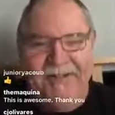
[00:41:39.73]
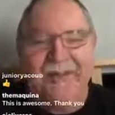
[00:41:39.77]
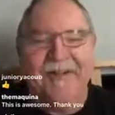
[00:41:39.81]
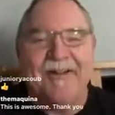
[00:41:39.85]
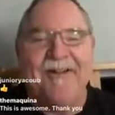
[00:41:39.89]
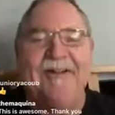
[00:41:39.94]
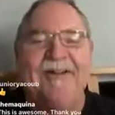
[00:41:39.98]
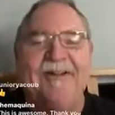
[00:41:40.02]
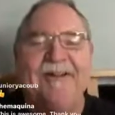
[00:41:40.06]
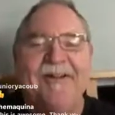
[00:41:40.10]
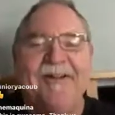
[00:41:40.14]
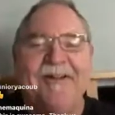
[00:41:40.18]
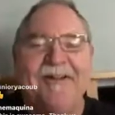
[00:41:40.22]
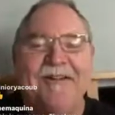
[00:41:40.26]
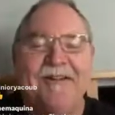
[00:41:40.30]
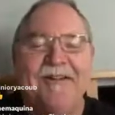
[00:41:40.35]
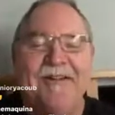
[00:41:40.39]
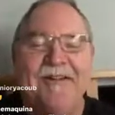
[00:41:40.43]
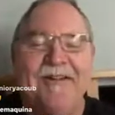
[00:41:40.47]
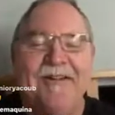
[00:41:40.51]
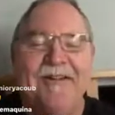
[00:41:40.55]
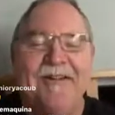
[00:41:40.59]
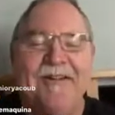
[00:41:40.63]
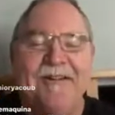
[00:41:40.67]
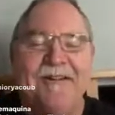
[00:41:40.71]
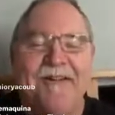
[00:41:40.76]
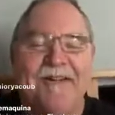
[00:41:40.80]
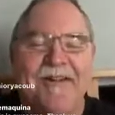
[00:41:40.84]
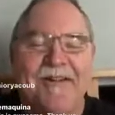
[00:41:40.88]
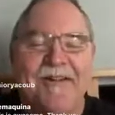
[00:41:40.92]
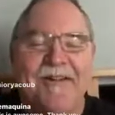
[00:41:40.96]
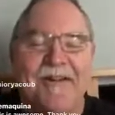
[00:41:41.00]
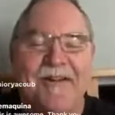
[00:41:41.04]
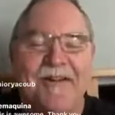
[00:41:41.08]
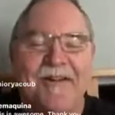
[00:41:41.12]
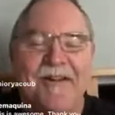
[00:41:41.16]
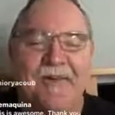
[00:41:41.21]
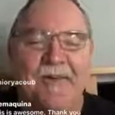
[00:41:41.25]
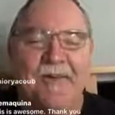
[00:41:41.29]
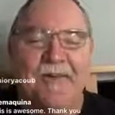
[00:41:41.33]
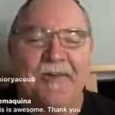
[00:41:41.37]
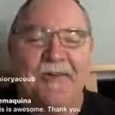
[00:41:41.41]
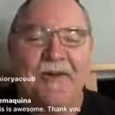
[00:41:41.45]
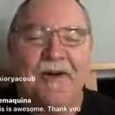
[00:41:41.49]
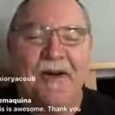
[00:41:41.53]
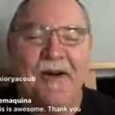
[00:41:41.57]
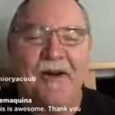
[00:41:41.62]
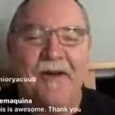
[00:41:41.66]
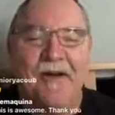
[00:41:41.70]
She's texting we can
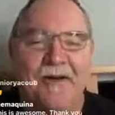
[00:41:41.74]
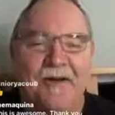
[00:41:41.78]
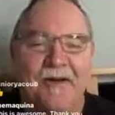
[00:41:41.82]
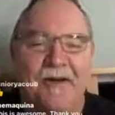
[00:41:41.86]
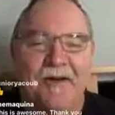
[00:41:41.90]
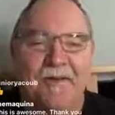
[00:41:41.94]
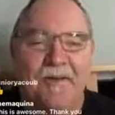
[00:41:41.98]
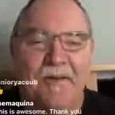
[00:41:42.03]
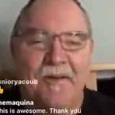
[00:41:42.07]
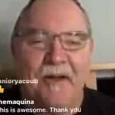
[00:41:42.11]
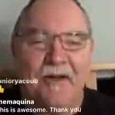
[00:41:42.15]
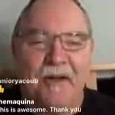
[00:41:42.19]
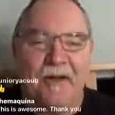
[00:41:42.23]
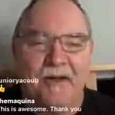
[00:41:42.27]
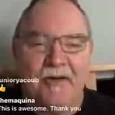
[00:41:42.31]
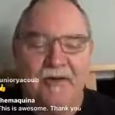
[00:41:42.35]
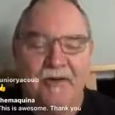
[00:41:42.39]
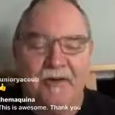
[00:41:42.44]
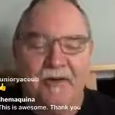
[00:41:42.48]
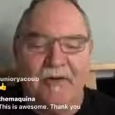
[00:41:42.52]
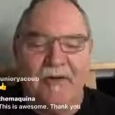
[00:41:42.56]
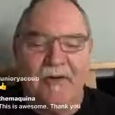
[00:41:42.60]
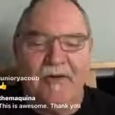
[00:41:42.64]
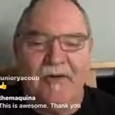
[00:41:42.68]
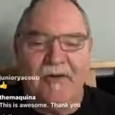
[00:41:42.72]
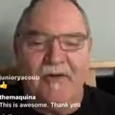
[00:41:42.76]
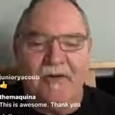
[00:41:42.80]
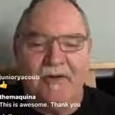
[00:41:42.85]
see his face.